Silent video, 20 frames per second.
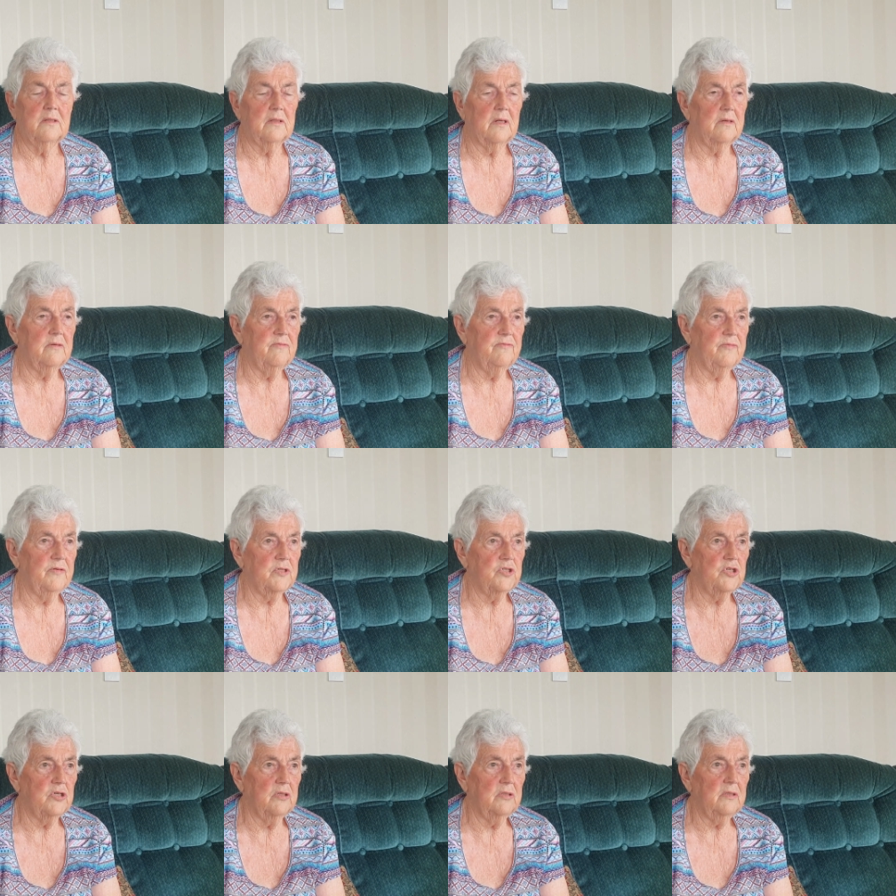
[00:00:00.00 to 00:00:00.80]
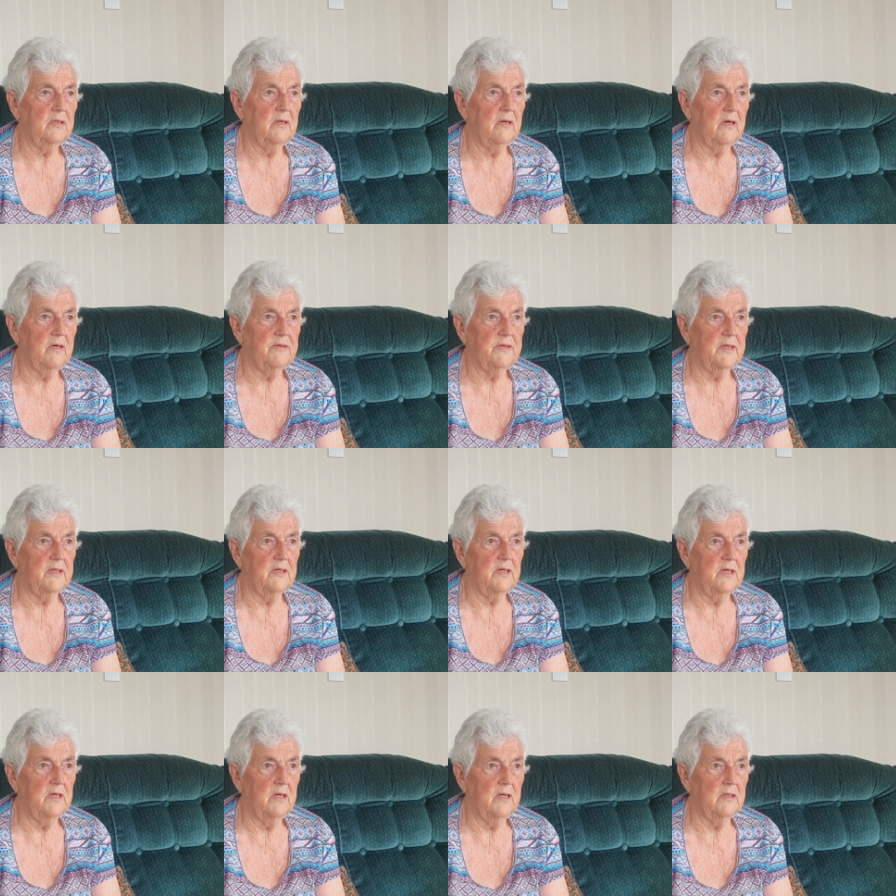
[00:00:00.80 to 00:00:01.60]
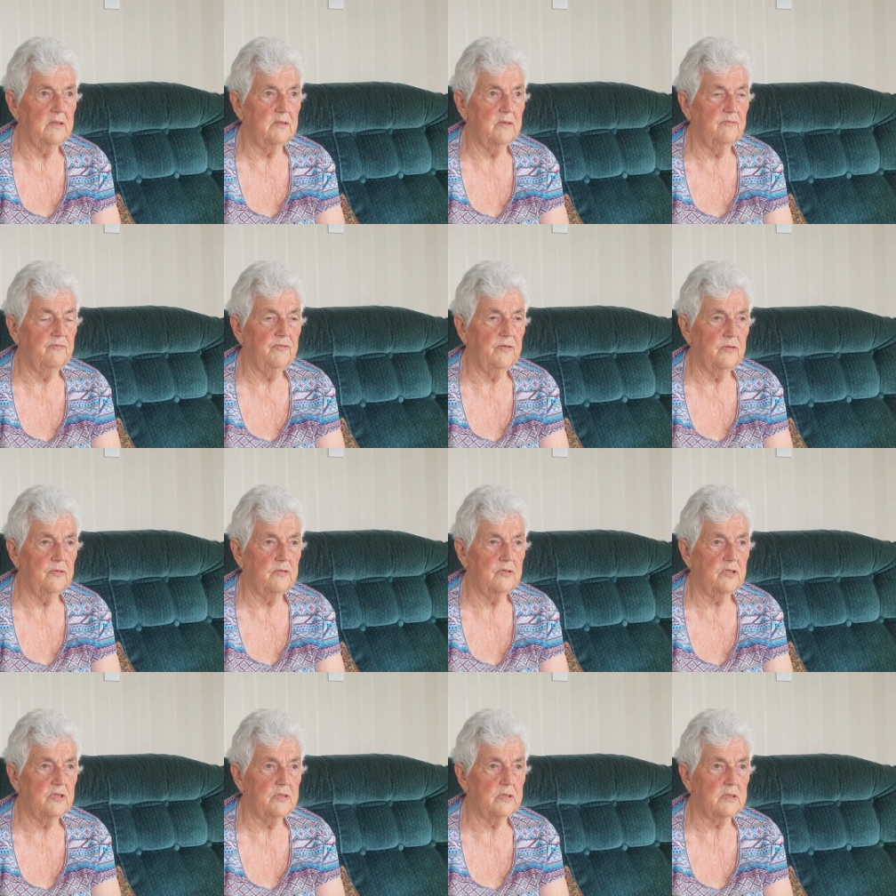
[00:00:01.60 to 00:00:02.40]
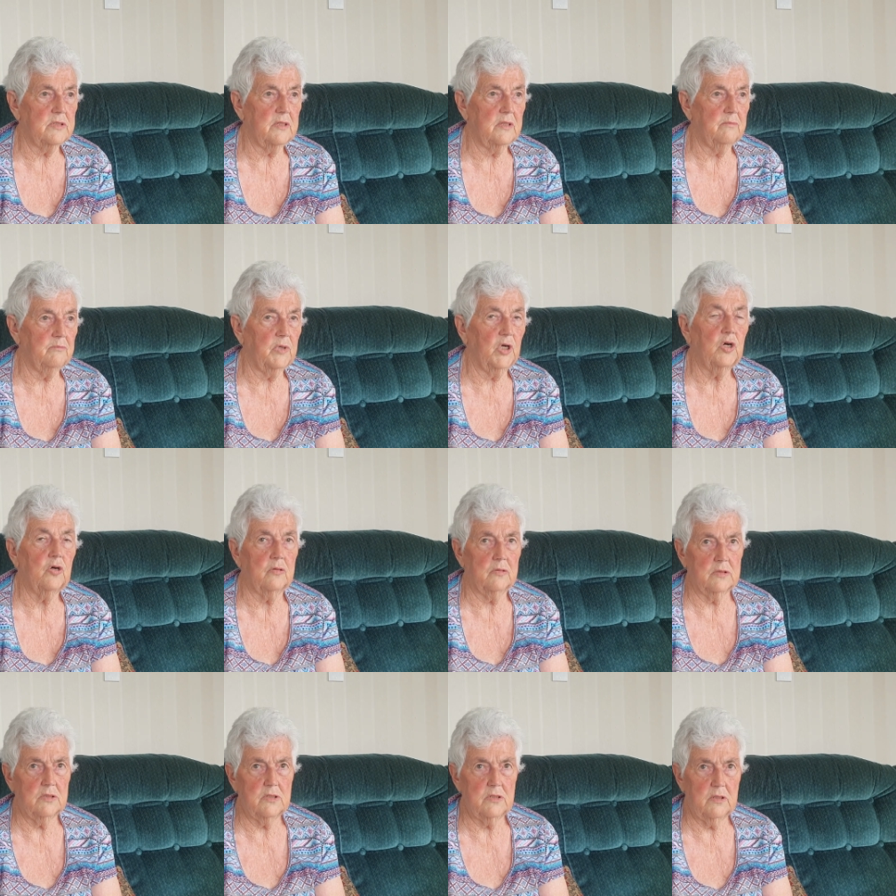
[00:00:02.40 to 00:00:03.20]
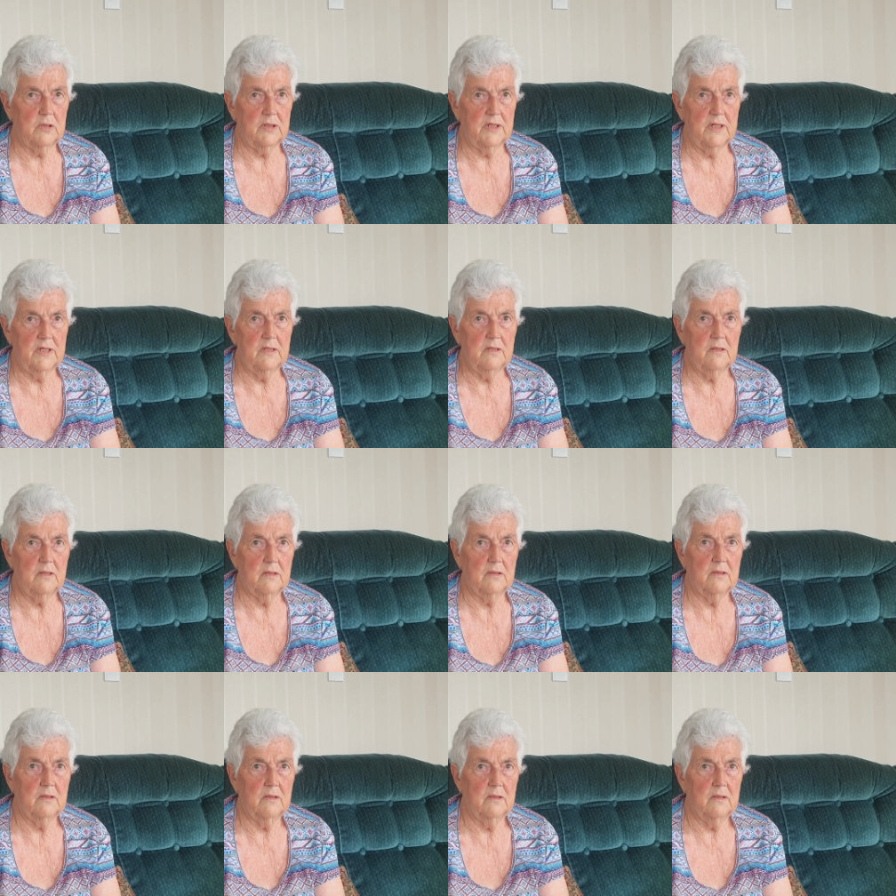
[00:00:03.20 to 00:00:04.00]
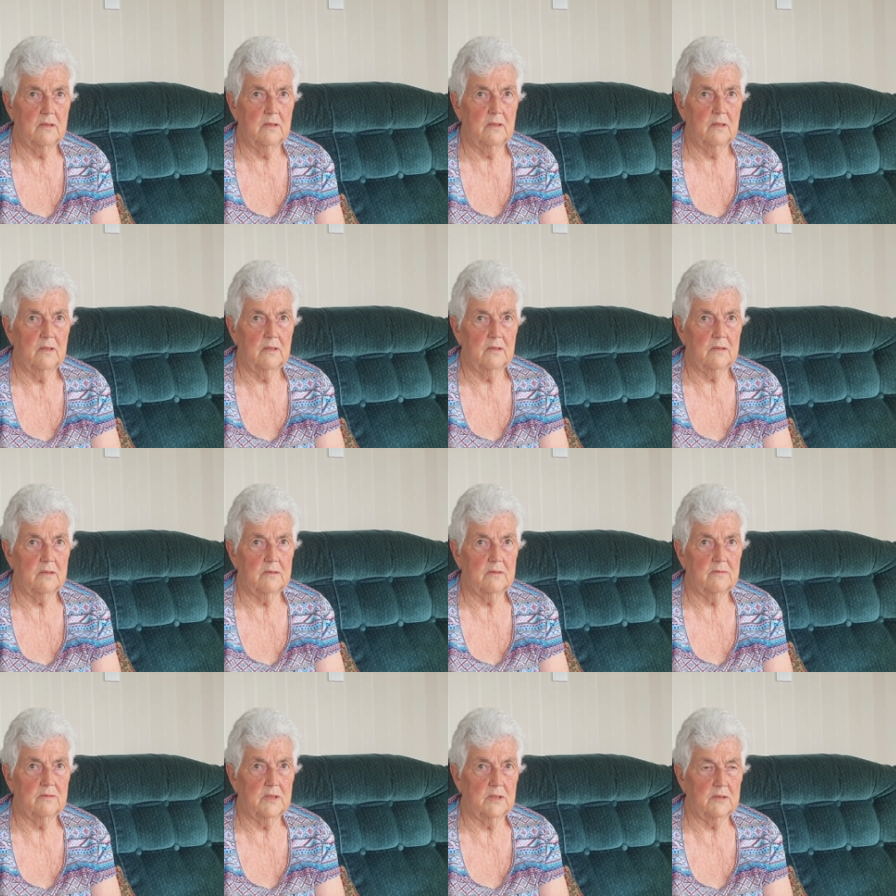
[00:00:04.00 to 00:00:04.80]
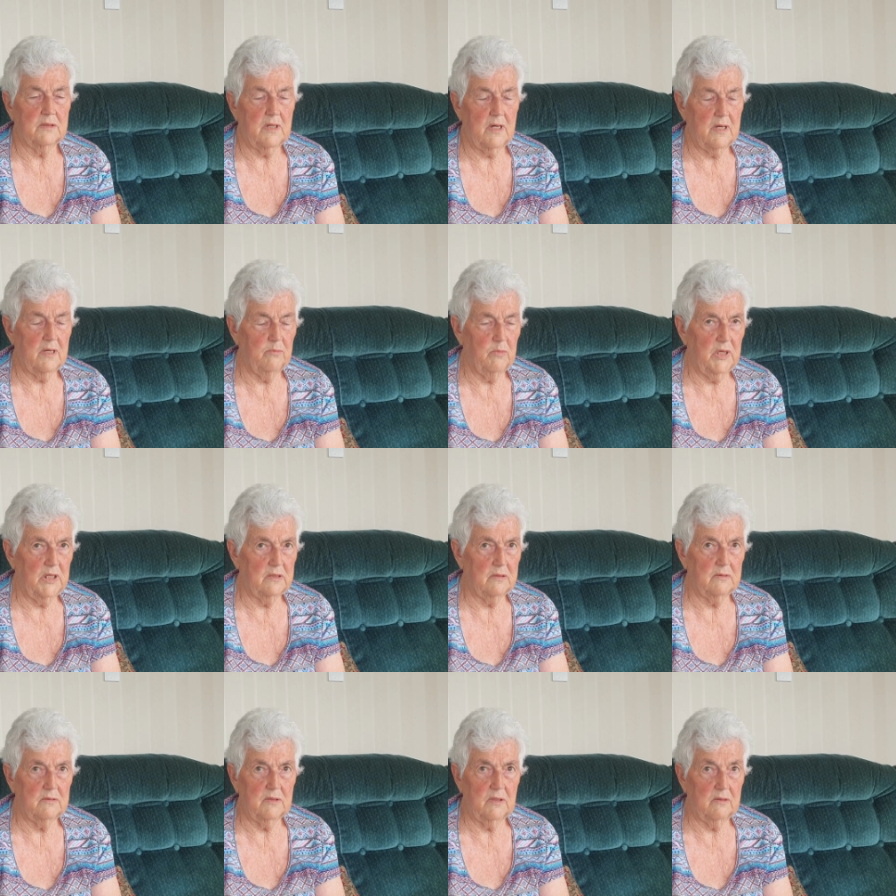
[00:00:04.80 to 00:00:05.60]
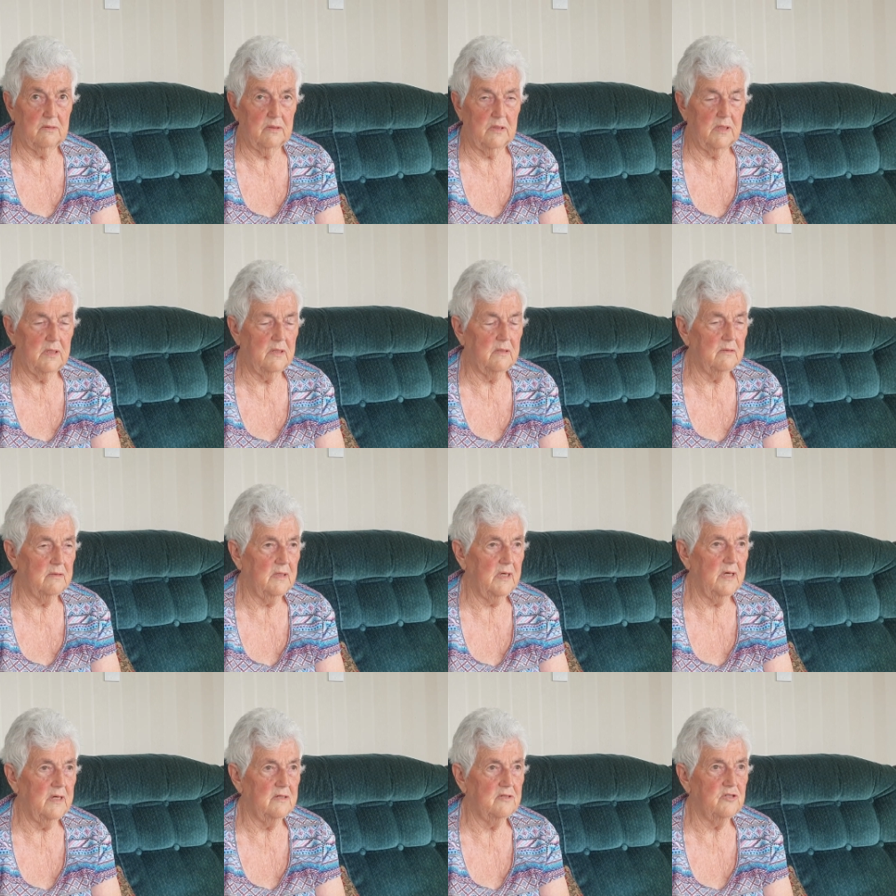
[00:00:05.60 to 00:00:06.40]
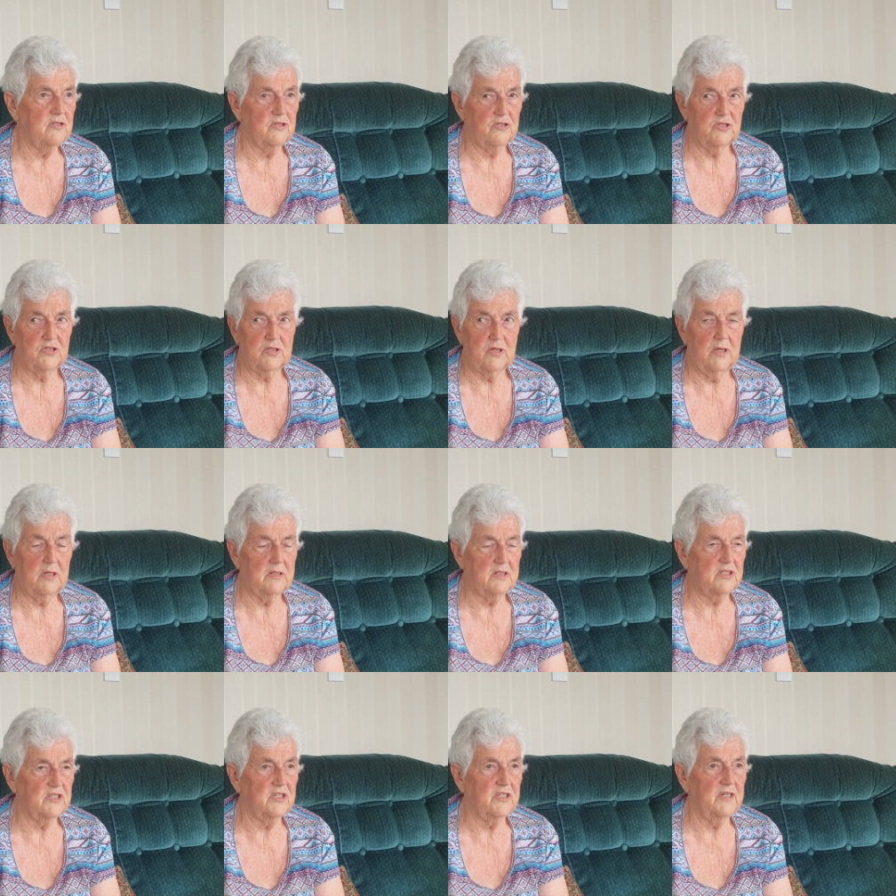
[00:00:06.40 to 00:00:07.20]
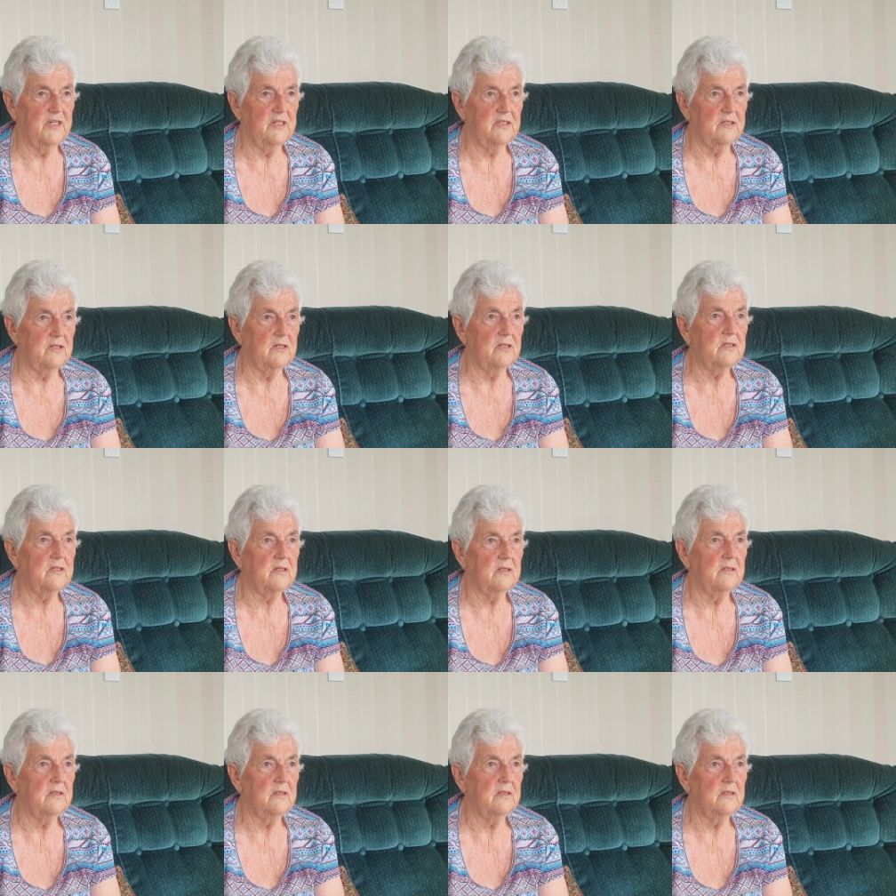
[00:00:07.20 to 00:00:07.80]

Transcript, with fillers: Go fishing. I think he had the first um contiki Wow. That came in. yeah, had to had to get it.